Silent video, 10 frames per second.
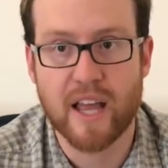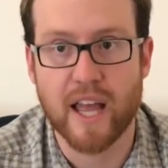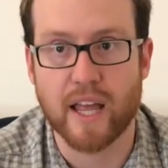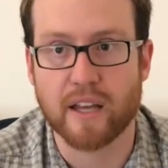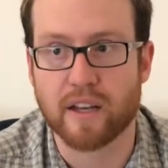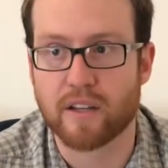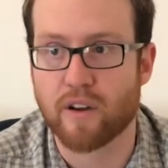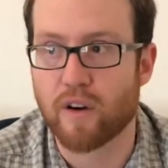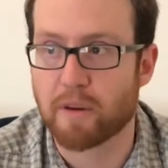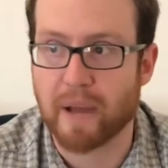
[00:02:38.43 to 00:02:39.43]
And
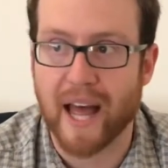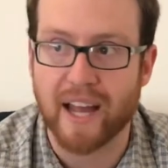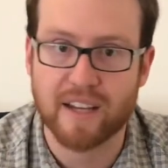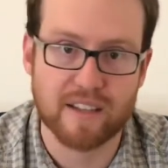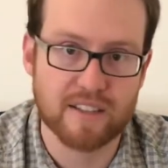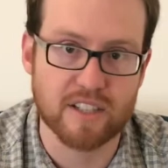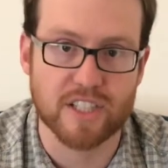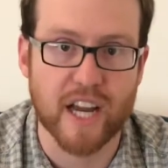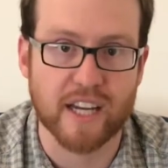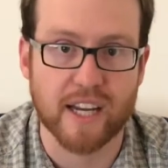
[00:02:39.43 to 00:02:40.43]
going back to
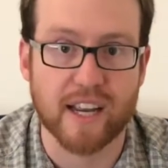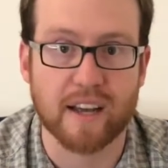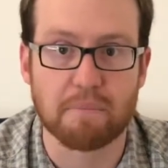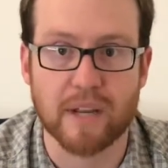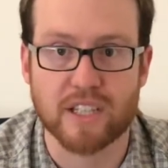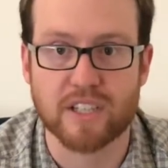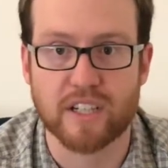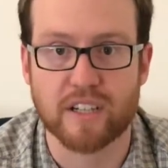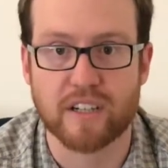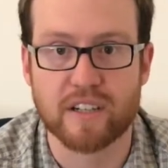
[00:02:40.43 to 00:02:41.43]
shaking it, make
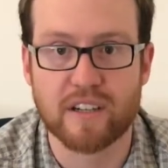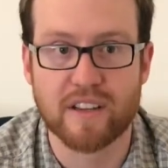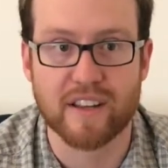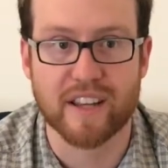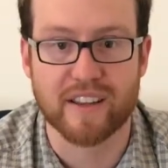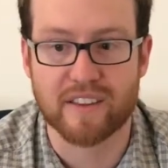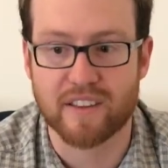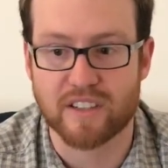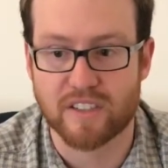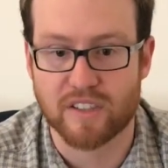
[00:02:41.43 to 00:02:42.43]
sure that
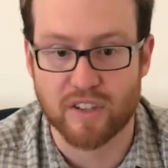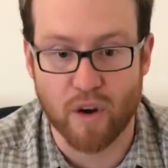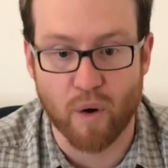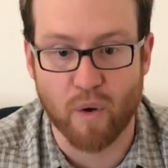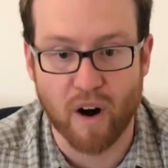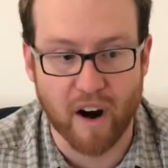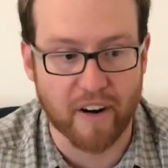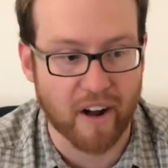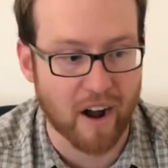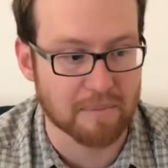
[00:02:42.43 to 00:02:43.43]
there's no
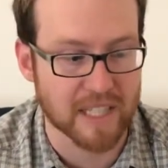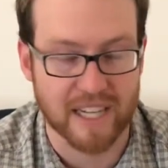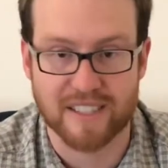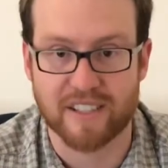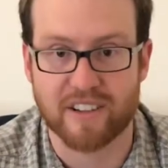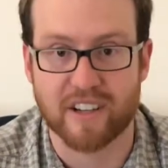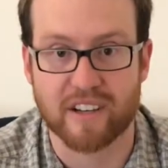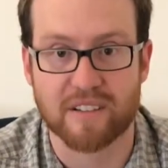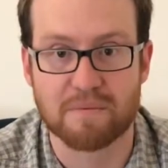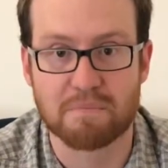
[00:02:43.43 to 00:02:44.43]
hard objects that you
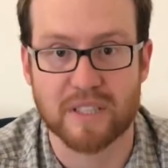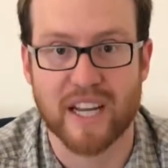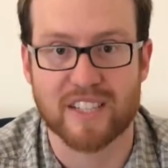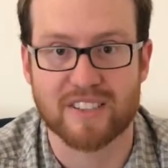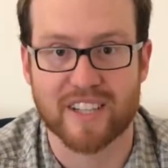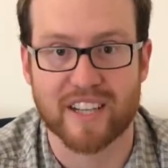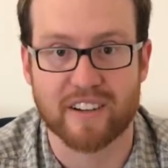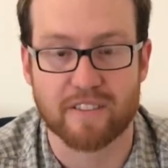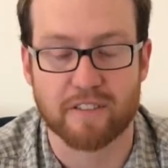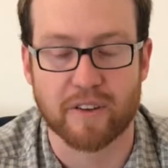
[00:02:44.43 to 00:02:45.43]
could potentially hit
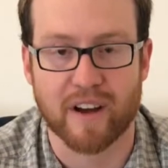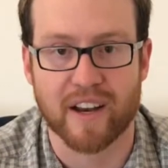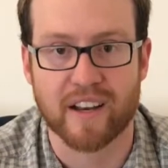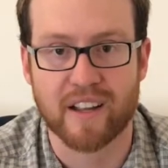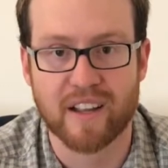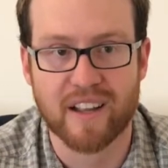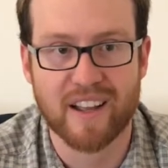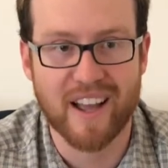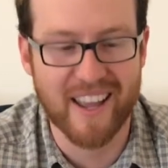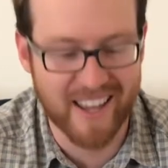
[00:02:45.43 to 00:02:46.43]
your flute on,
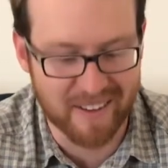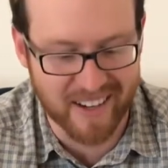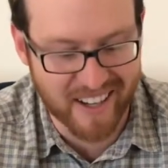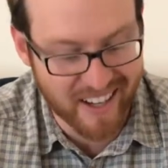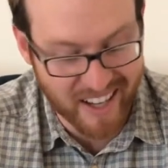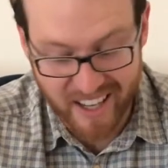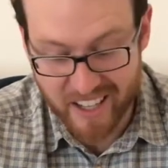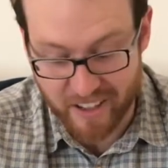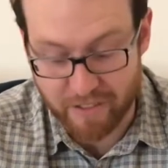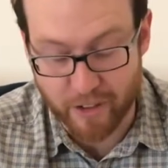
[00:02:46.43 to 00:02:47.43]
and
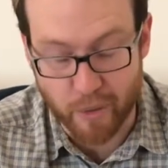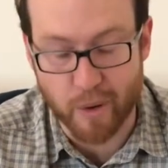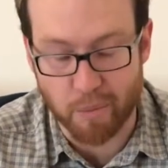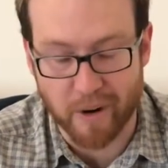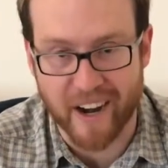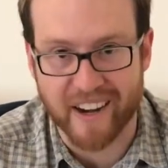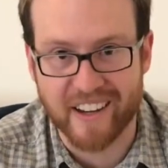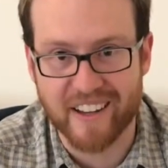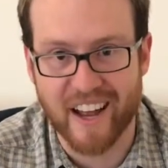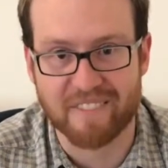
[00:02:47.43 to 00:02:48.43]
your flute will break.
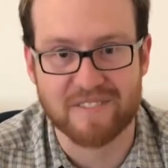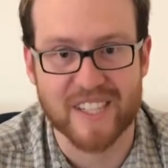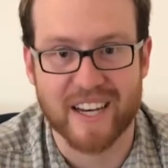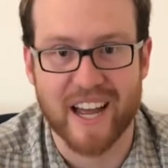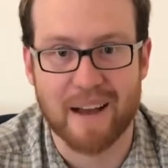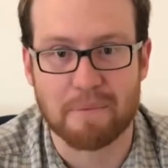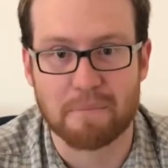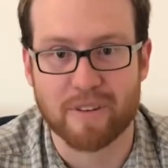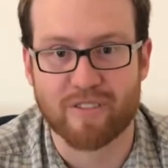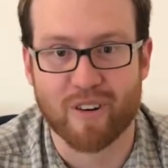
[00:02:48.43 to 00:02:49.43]
I've seen it happen
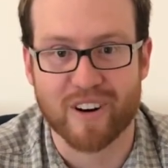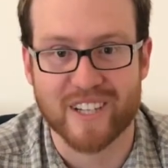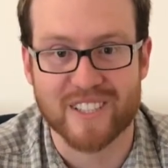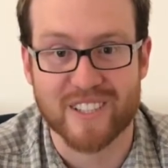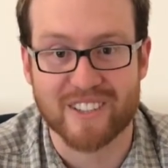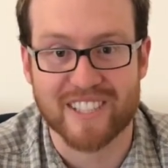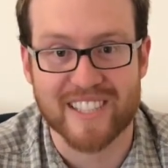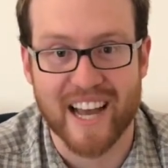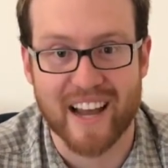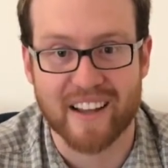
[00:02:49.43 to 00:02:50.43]
before, and it's really
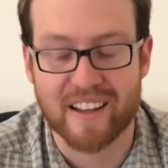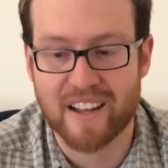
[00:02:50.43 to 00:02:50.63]
sad.